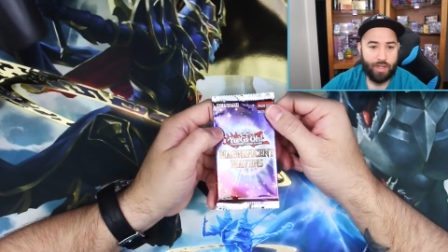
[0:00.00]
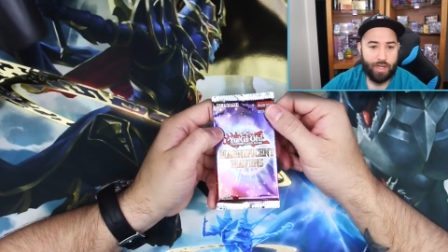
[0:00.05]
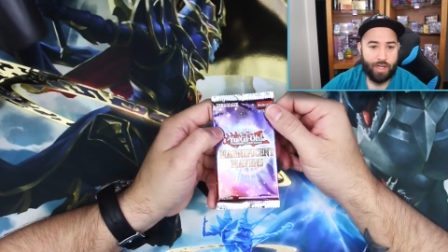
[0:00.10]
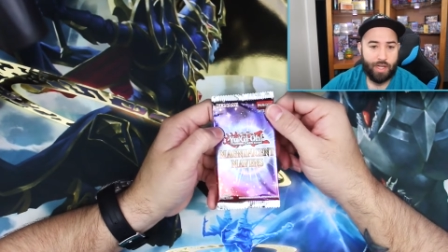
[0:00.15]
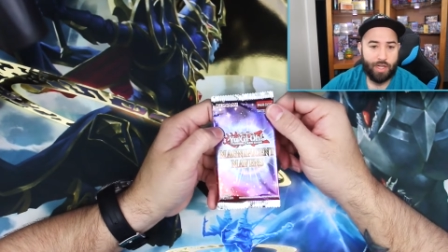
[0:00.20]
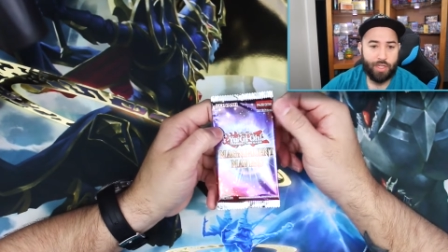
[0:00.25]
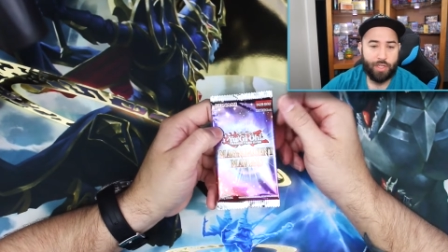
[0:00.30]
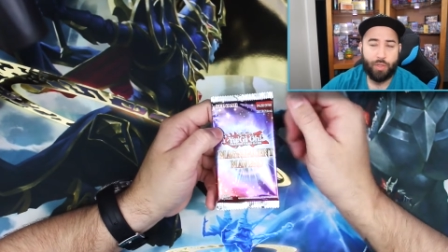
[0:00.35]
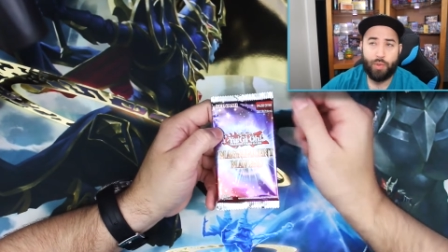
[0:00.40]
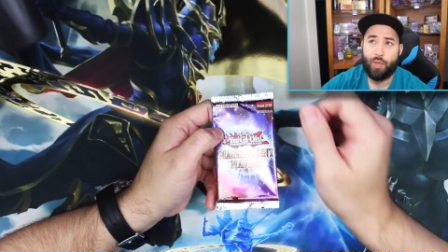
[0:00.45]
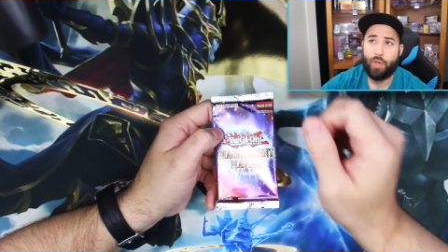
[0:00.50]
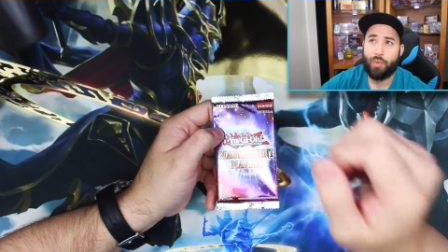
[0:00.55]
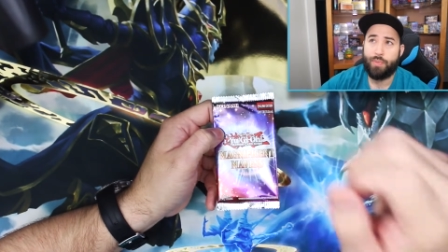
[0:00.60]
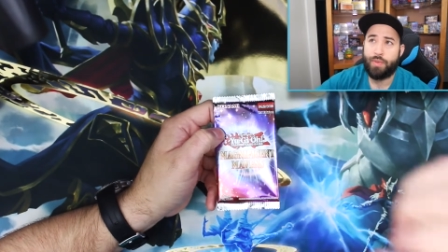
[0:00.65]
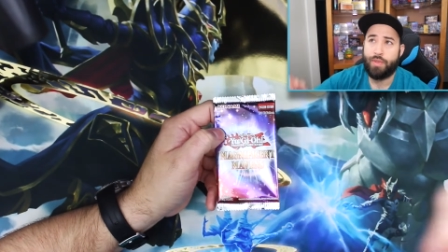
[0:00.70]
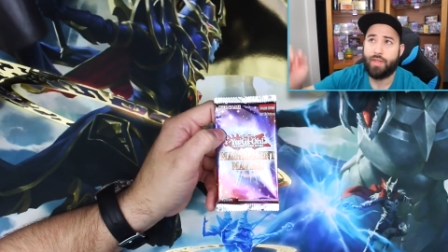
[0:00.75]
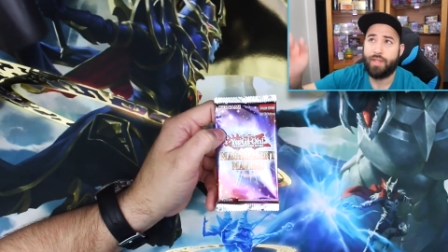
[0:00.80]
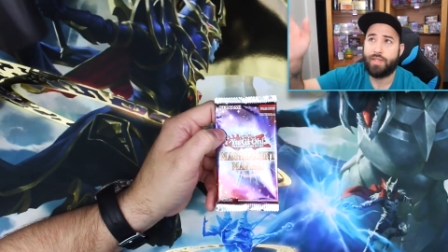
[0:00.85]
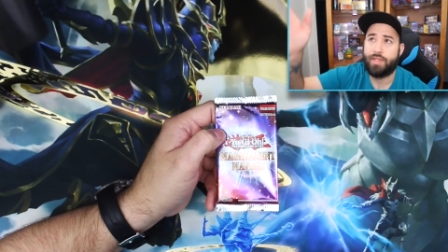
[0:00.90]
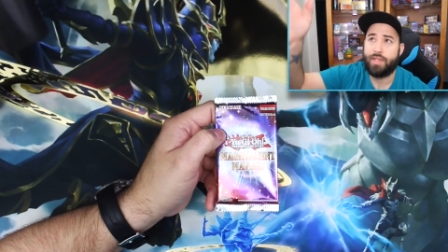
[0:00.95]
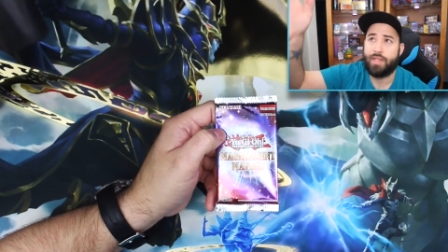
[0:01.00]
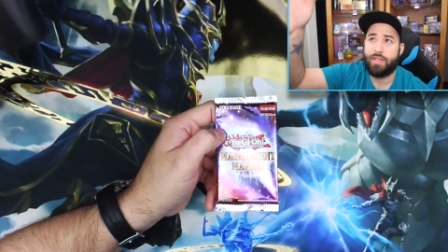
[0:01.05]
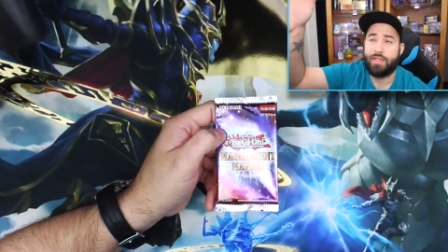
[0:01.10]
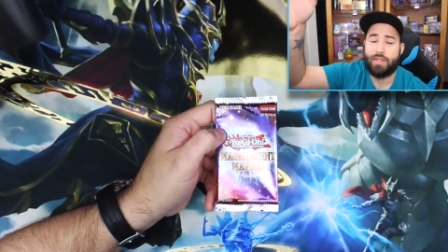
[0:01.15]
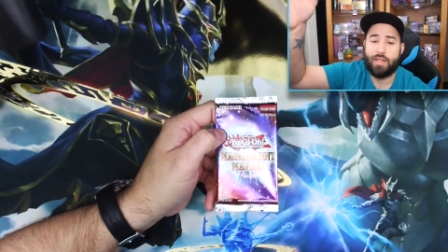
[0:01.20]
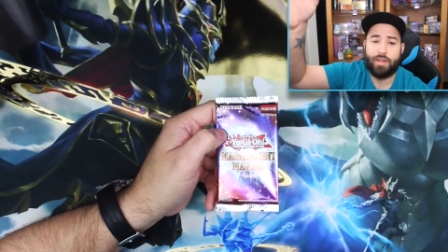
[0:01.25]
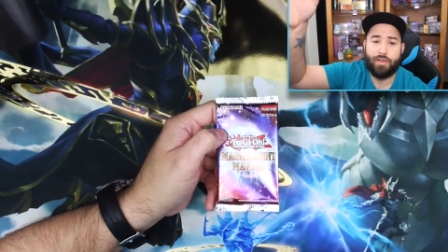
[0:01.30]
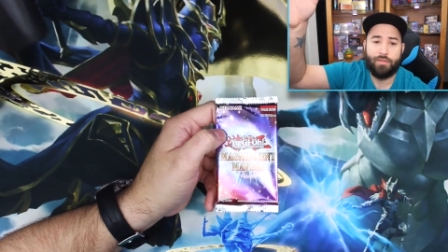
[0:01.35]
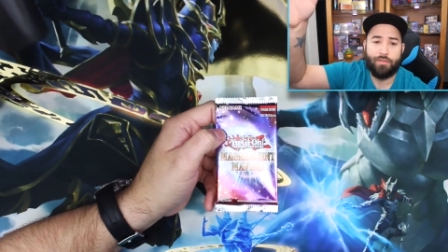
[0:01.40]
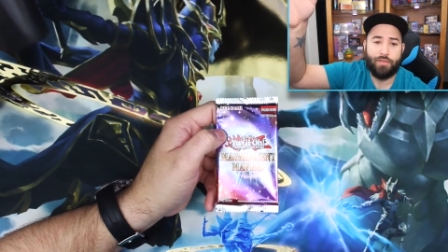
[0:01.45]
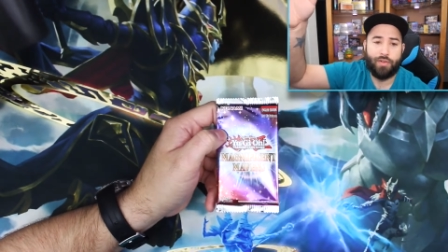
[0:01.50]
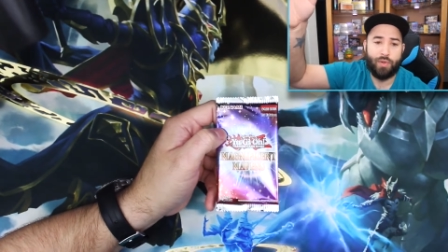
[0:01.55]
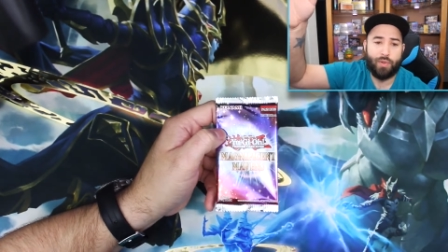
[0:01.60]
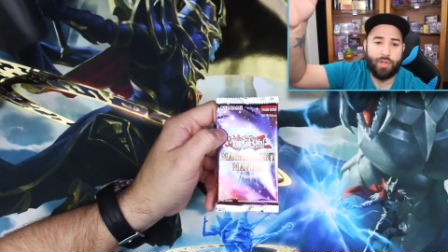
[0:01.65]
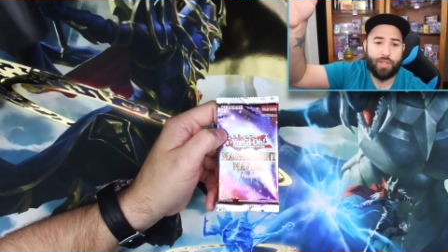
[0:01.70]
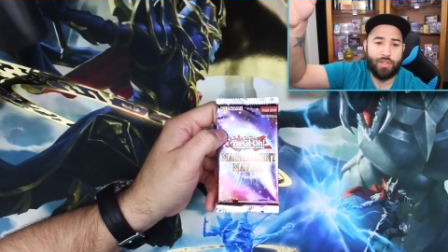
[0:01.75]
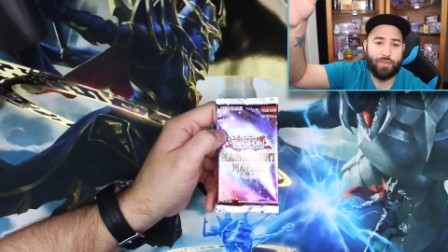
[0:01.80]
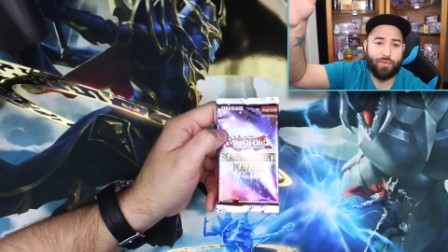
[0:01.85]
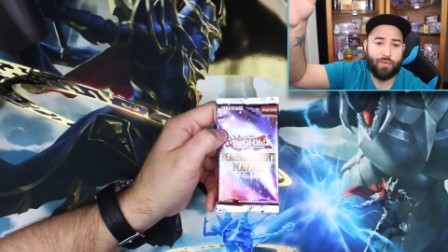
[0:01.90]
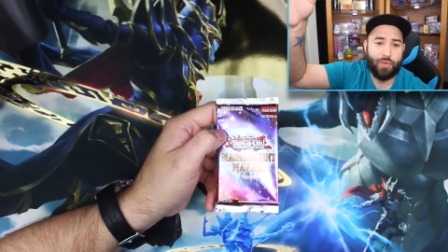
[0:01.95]
I do hope that this is in
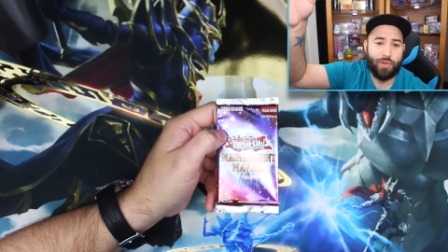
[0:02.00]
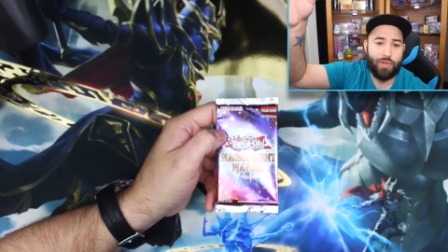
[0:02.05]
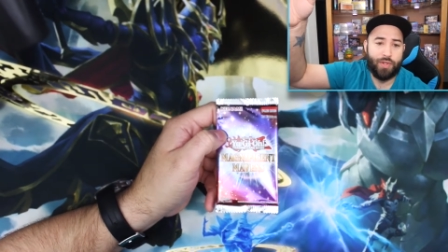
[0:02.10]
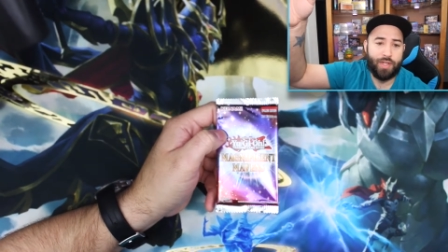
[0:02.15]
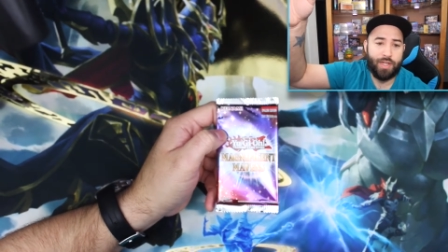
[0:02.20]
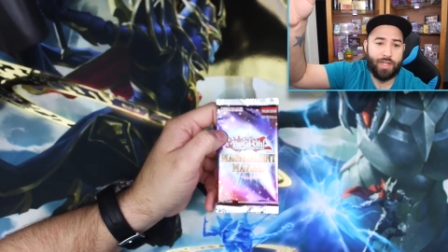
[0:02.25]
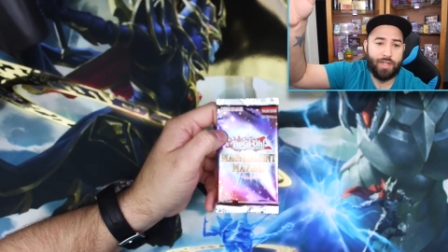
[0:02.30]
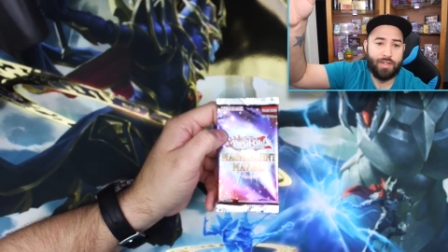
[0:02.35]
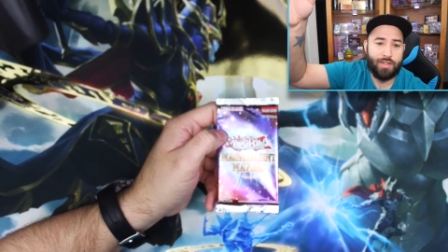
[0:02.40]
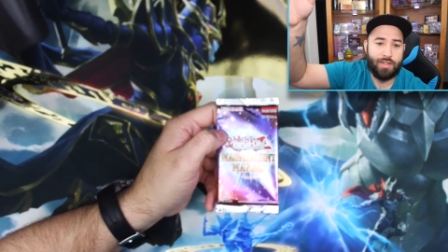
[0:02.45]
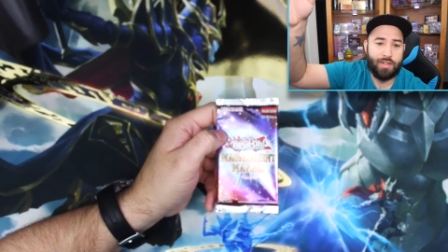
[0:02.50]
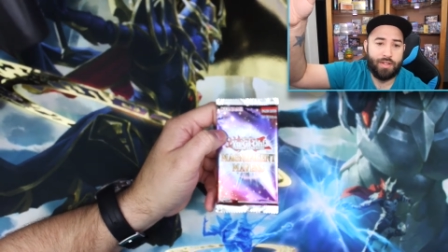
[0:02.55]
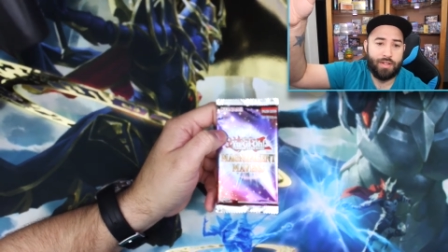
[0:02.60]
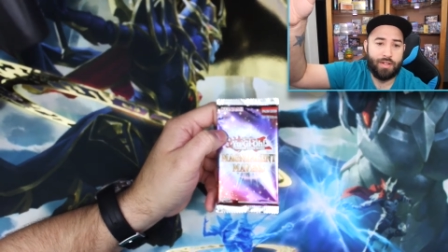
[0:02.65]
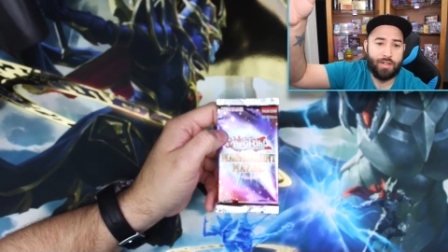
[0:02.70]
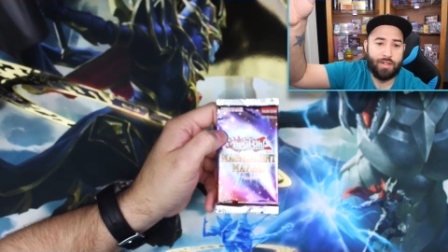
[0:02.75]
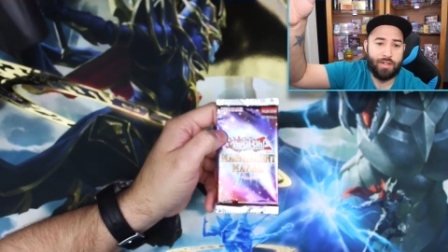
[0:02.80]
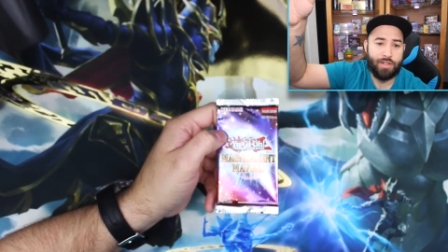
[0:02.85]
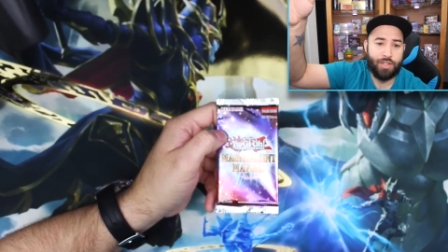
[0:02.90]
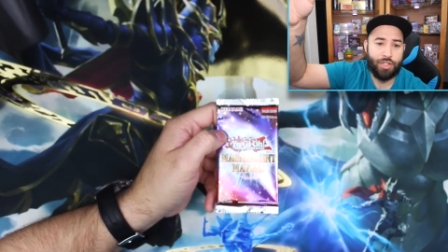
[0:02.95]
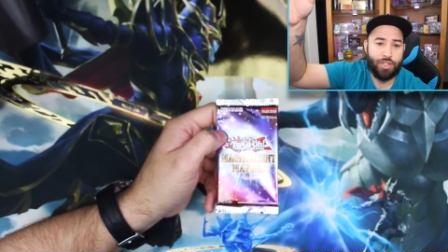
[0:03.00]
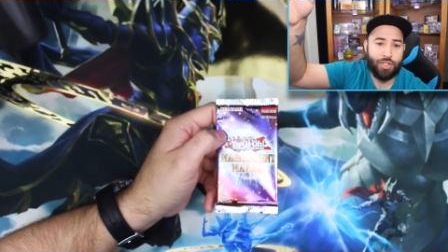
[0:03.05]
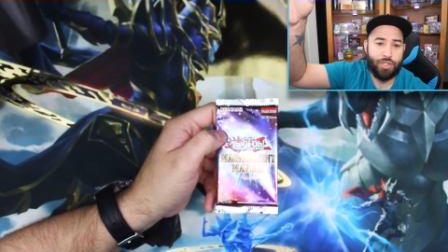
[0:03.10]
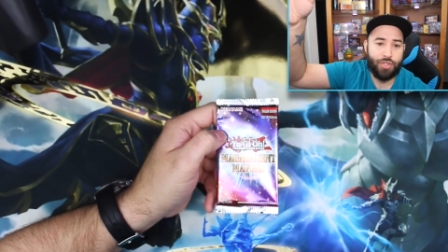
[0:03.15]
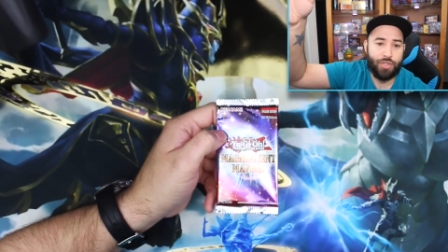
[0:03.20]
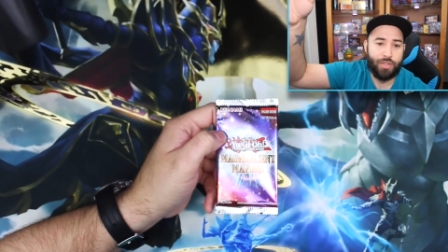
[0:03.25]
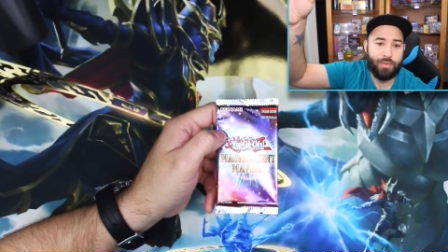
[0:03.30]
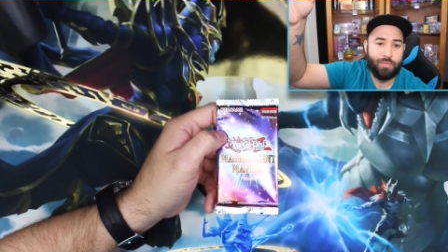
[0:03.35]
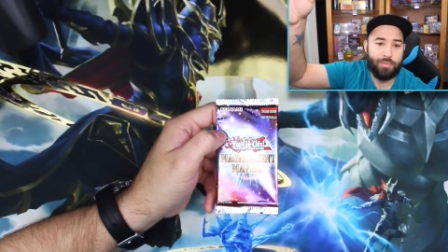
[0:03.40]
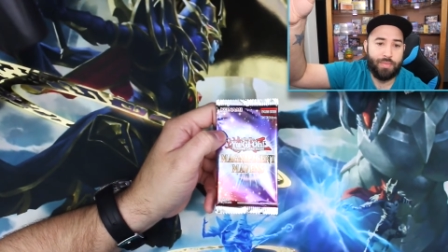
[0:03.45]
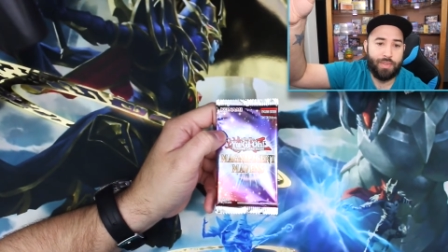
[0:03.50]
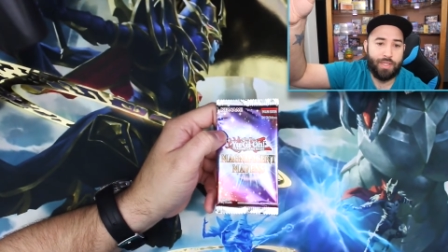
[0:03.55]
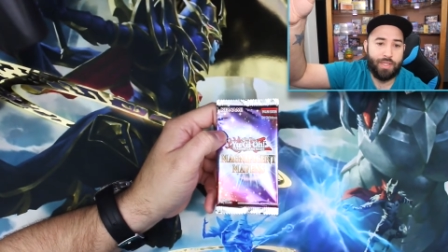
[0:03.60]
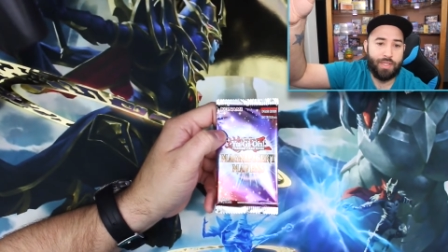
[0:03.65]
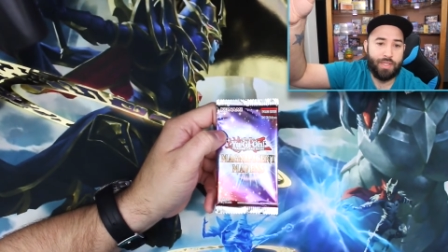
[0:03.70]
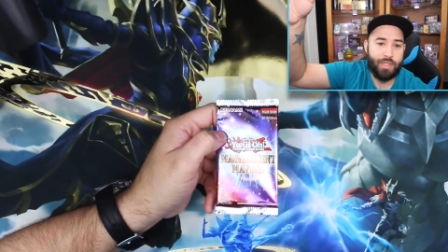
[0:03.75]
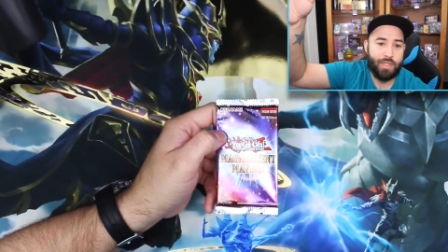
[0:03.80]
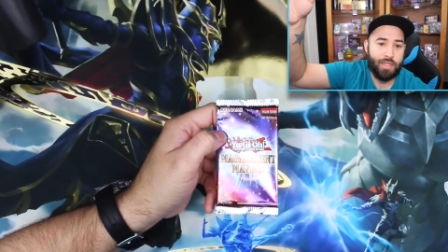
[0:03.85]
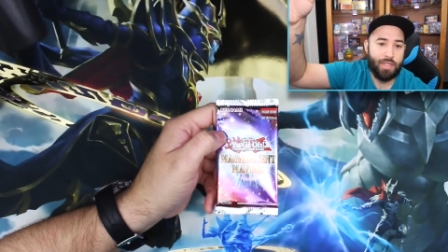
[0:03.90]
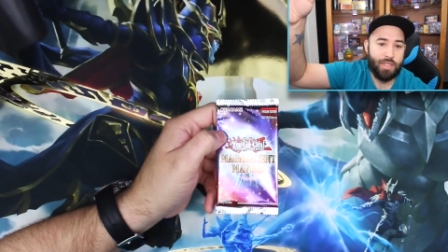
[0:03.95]
focus for you guys there. Should
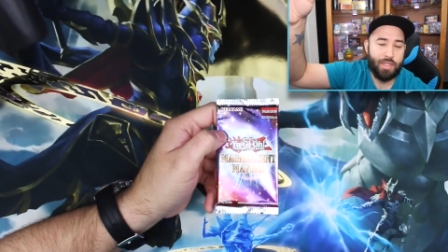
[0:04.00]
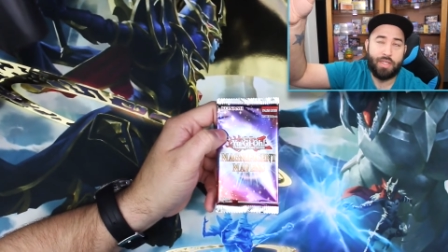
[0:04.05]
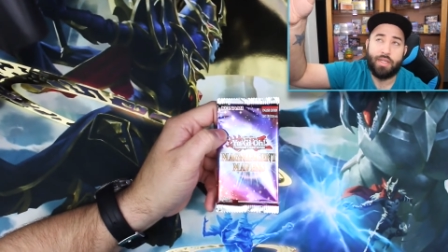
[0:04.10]
be,